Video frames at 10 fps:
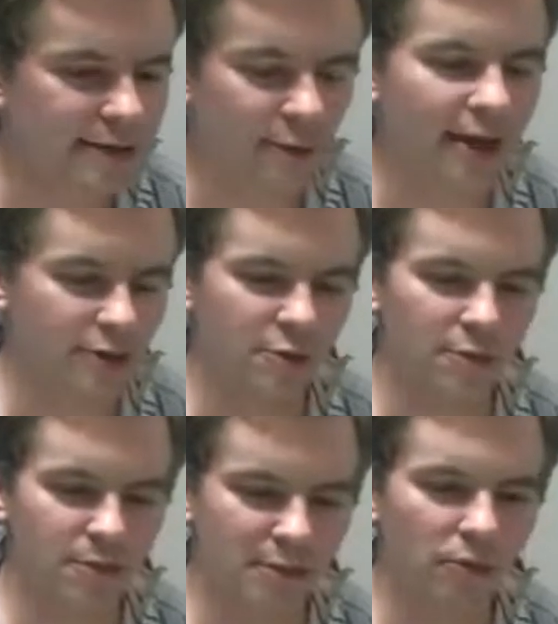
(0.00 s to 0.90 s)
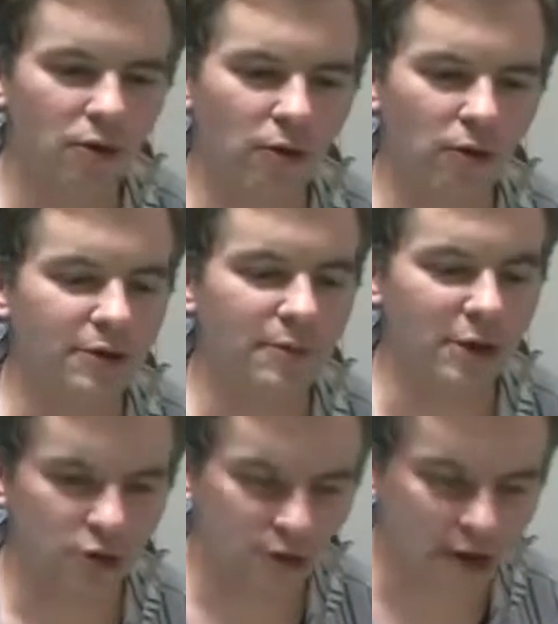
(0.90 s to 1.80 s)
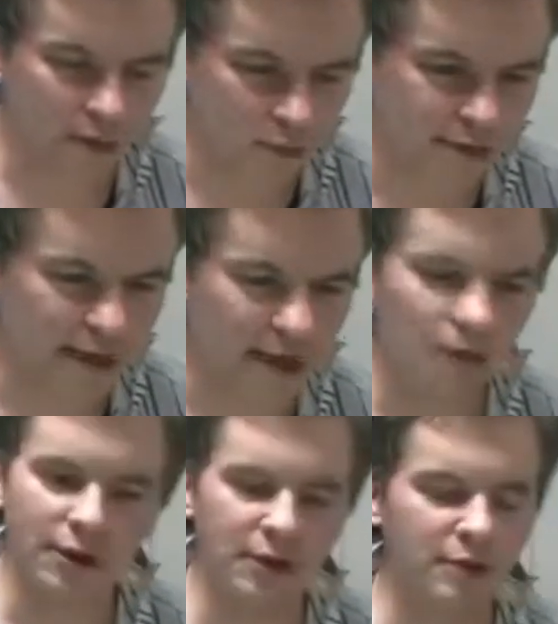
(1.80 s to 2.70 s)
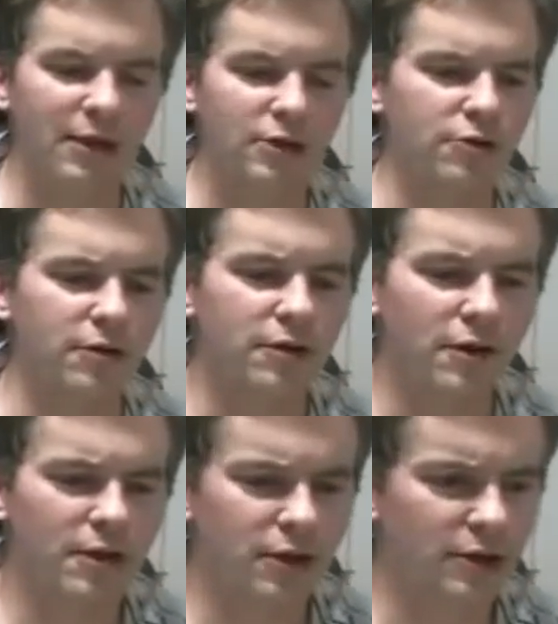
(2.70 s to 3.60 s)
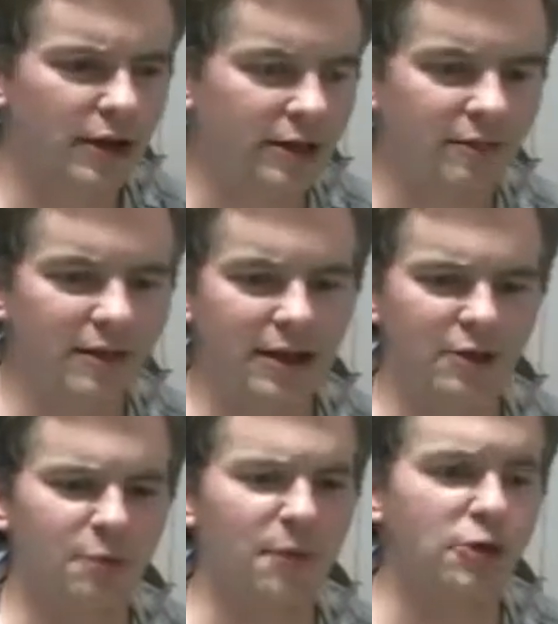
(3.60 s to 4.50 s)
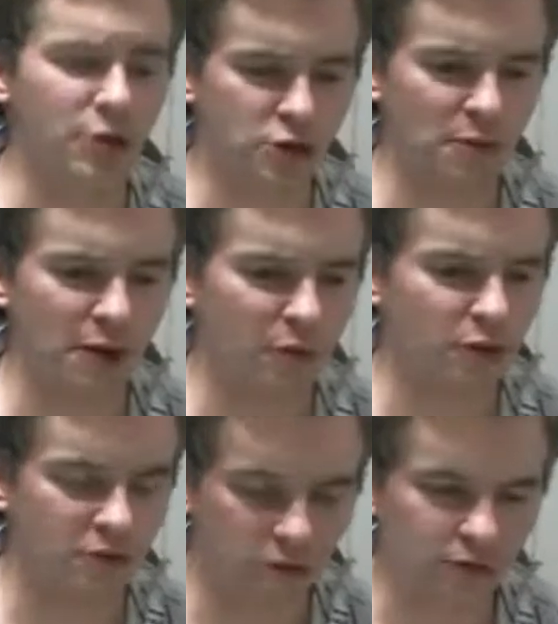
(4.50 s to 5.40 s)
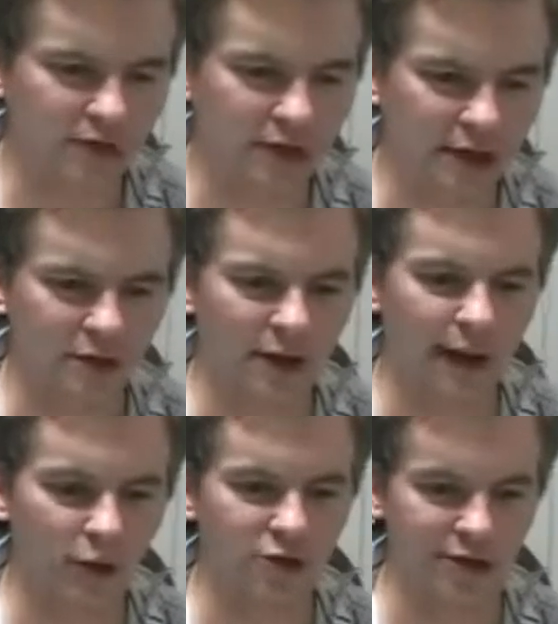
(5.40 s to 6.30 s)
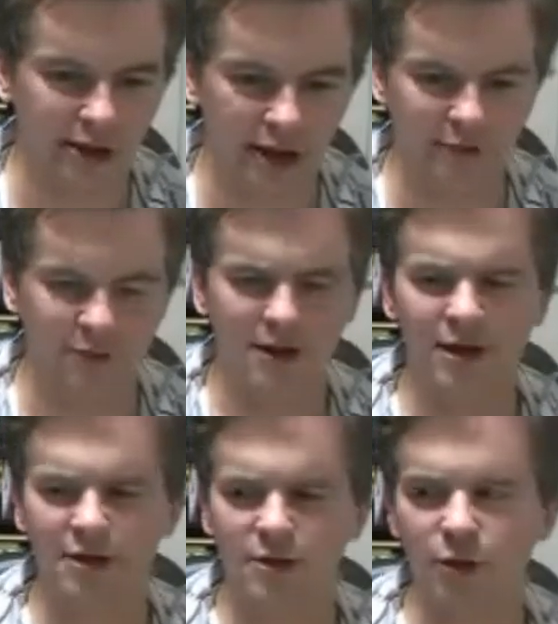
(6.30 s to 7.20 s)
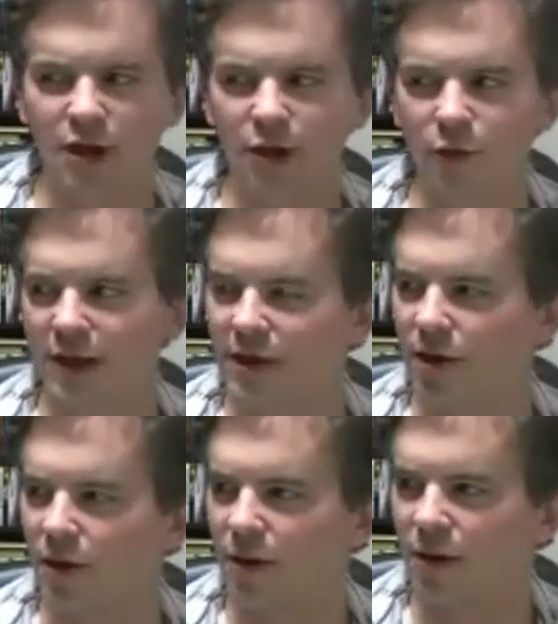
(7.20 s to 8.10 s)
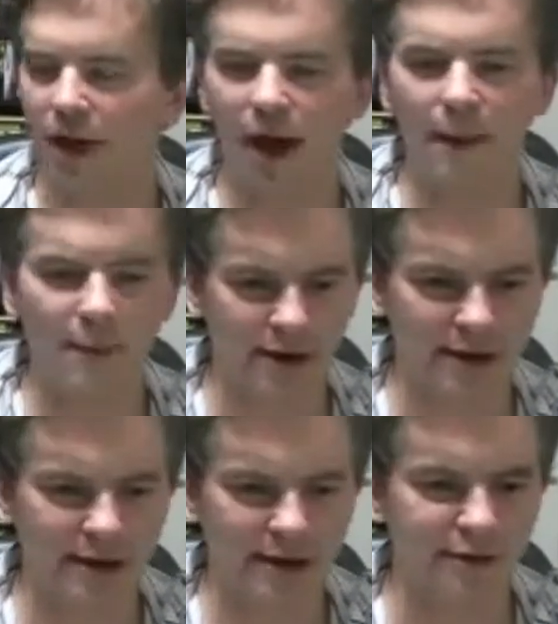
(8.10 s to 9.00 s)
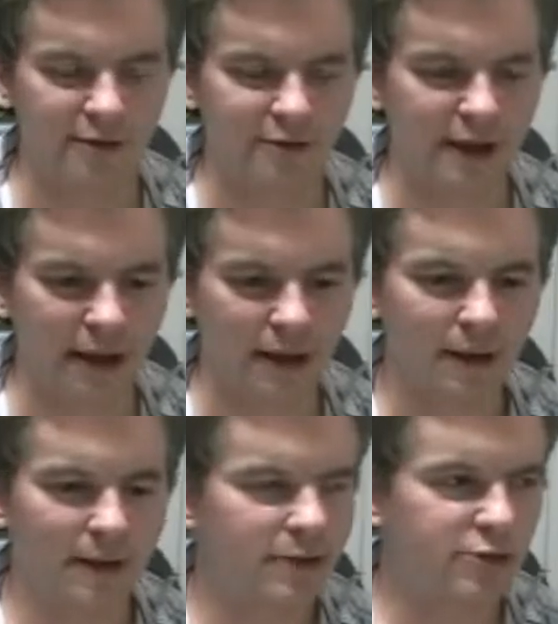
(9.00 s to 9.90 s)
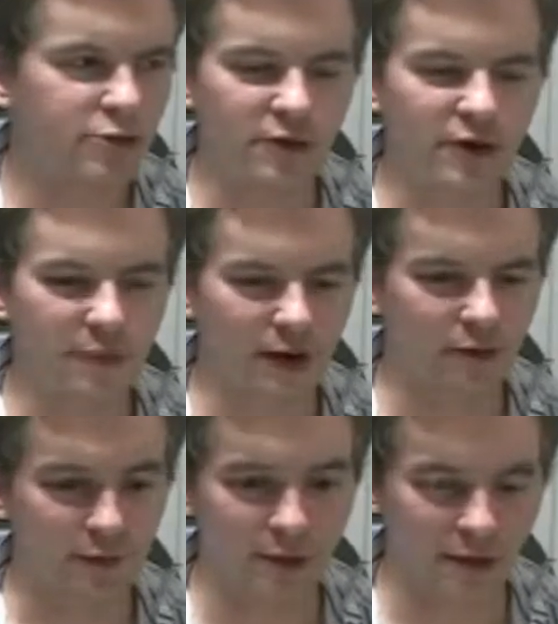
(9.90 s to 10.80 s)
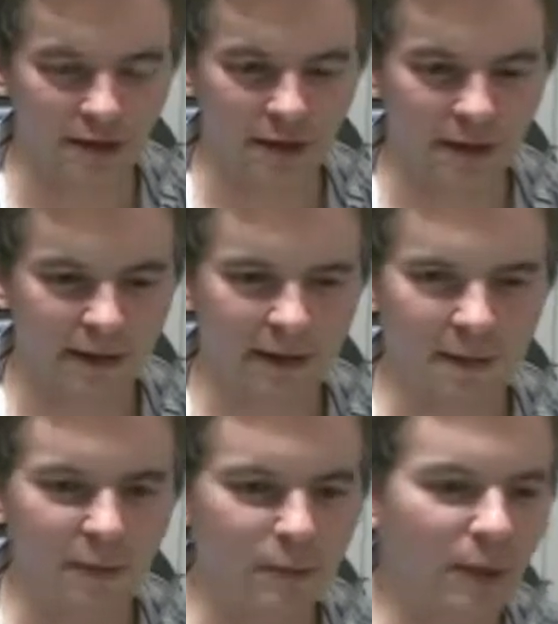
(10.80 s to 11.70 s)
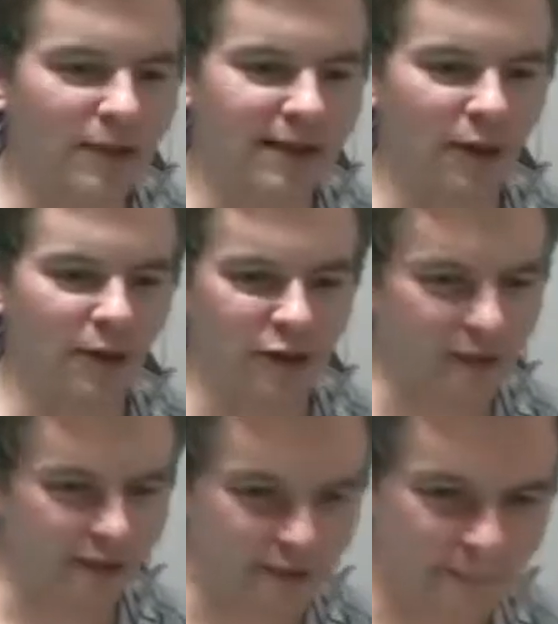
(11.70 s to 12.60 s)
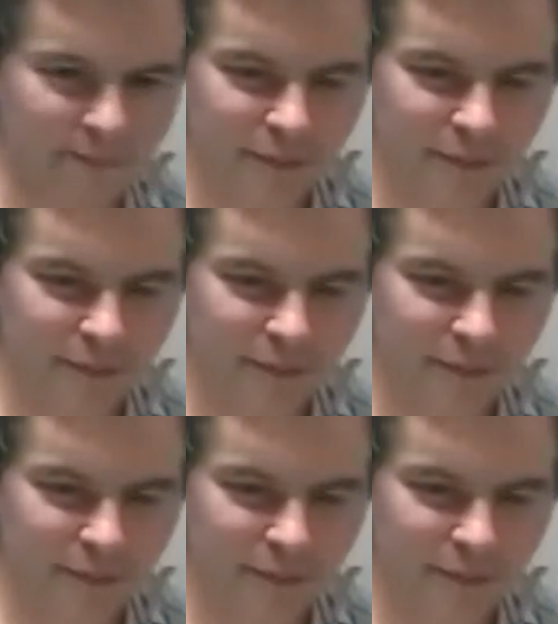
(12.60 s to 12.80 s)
to raise people and to make sure crime goes down and to make sure you're not living, especially in Japan where you're so close together, a hellish life. Just think of, like, you know, Americans living 2 feet apart from each other. We'd probably kill each other.